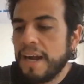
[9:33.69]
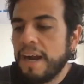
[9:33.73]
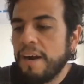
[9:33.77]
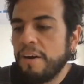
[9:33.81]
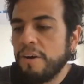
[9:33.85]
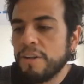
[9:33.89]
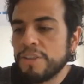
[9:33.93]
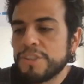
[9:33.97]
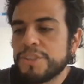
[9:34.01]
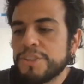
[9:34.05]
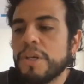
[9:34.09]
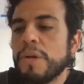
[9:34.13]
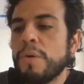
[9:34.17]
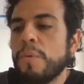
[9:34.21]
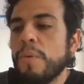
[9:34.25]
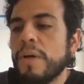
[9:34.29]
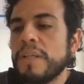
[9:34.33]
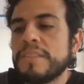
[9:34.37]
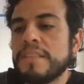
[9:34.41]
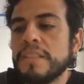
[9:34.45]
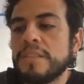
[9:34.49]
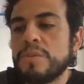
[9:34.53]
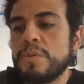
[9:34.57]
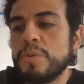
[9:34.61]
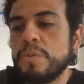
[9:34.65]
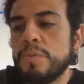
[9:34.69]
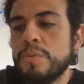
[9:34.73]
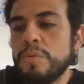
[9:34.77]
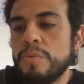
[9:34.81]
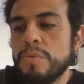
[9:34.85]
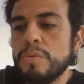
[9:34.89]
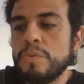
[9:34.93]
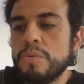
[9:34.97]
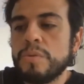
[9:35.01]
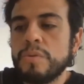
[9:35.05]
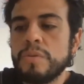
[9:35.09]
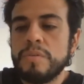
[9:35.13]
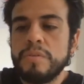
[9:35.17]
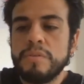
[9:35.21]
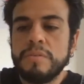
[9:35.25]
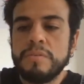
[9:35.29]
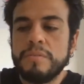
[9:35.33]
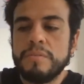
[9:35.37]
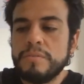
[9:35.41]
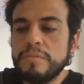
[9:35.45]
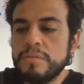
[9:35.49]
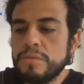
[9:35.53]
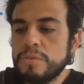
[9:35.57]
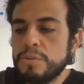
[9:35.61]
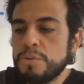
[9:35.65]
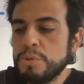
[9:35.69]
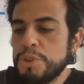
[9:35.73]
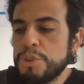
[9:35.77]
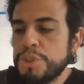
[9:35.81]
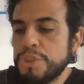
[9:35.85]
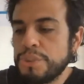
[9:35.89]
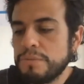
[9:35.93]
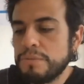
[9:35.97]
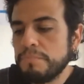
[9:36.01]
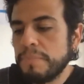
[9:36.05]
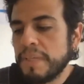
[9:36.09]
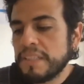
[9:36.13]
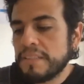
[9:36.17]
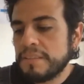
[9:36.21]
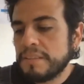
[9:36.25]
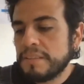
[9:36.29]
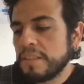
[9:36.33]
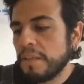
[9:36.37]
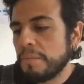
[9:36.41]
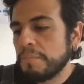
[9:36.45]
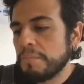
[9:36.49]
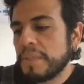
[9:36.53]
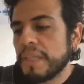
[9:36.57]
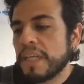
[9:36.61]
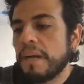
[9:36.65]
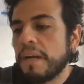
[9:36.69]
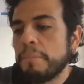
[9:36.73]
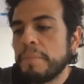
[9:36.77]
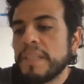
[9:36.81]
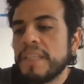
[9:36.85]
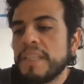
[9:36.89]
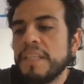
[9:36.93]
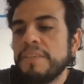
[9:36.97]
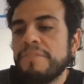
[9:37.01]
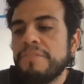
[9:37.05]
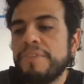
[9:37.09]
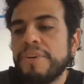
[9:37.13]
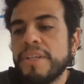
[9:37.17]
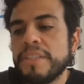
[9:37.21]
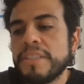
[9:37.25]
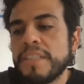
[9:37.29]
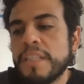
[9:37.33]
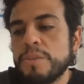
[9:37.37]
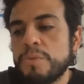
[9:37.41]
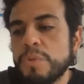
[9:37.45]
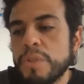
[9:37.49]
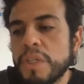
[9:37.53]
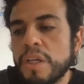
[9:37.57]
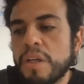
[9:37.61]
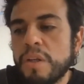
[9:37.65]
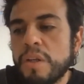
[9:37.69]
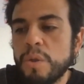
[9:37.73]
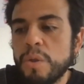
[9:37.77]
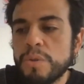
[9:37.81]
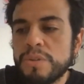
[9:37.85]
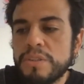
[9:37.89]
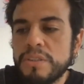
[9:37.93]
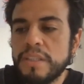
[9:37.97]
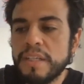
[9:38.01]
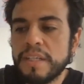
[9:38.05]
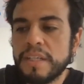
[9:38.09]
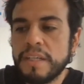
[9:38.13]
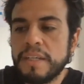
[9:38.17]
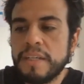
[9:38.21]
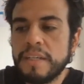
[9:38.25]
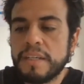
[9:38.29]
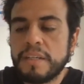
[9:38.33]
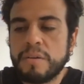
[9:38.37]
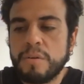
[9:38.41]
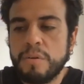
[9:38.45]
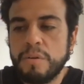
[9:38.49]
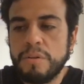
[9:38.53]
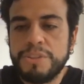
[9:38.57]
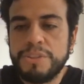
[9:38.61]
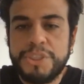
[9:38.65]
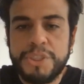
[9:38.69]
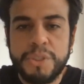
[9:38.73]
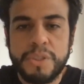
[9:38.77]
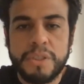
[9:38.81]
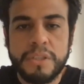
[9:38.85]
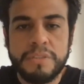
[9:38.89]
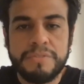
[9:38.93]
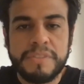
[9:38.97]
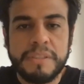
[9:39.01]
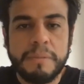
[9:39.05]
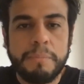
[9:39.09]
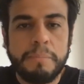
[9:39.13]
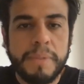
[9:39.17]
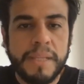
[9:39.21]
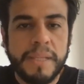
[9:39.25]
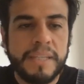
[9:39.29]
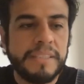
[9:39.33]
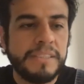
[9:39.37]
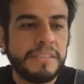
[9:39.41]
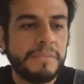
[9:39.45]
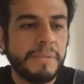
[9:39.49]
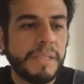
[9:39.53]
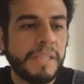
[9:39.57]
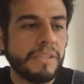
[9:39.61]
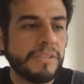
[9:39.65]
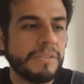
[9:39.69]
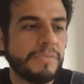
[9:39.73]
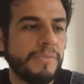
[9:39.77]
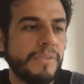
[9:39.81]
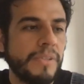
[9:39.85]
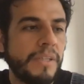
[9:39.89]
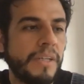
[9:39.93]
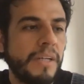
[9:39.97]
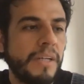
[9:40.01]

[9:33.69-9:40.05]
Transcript: Also, I wanted to make something a bit different and to include the culture of the place, because